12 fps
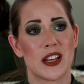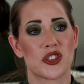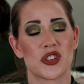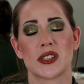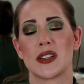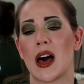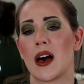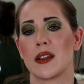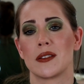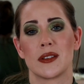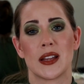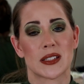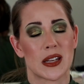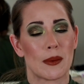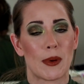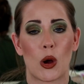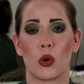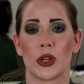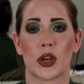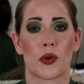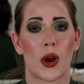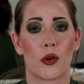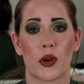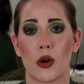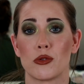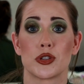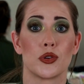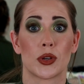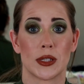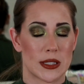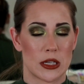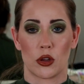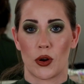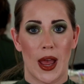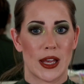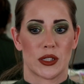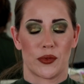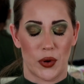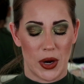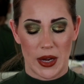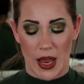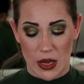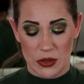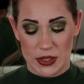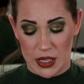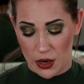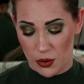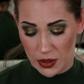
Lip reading: It's just not, it's not my holy grail go-to concealer as of right now. So